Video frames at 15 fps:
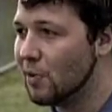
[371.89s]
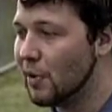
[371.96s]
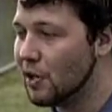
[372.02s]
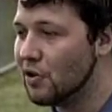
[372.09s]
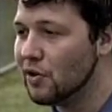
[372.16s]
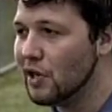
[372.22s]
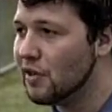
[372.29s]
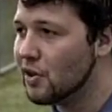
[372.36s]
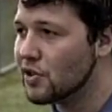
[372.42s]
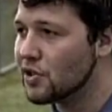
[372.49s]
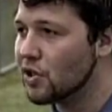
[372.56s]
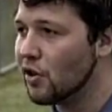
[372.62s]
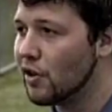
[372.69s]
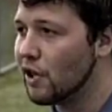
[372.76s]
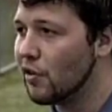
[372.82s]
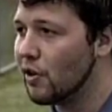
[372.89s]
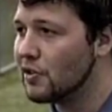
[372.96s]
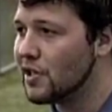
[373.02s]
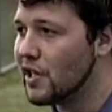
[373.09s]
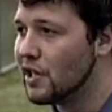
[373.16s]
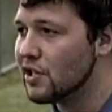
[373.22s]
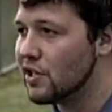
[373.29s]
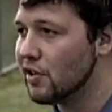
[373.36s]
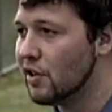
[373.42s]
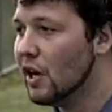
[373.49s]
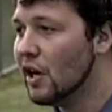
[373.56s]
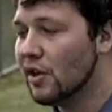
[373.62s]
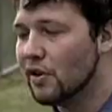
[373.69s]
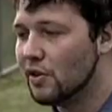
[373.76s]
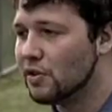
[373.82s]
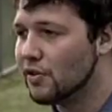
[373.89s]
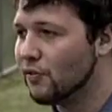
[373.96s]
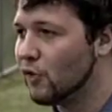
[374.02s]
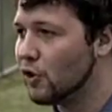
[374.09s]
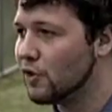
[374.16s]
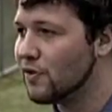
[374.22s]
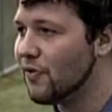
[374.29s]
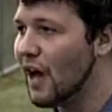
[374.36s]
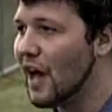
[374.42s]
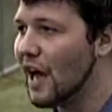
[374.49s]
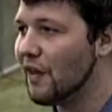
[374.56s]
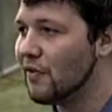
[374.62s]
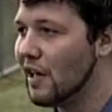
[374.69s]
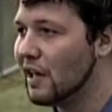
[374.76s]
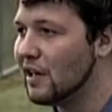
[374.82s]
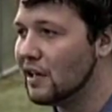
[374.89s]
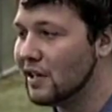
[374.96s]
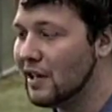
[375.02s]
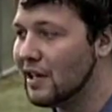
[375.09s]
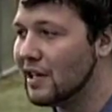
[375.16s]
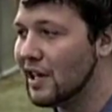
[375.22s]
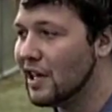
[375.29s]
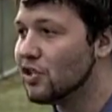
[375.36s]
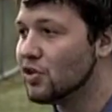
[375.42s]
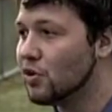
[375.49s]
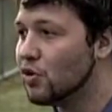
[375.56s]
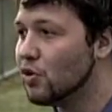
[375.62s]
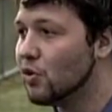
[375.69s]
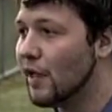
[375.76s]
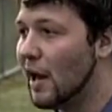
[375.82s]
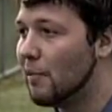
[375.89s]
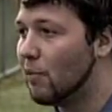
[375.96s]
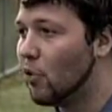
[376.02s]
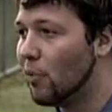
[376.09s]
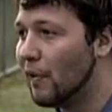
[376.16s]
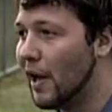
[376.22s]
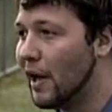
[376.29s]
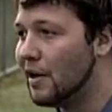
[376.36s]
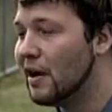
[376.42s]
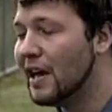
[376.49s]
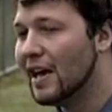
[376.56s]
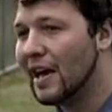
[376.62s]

But you need those starting rotation, those first 5, they need to get you to that bullpen.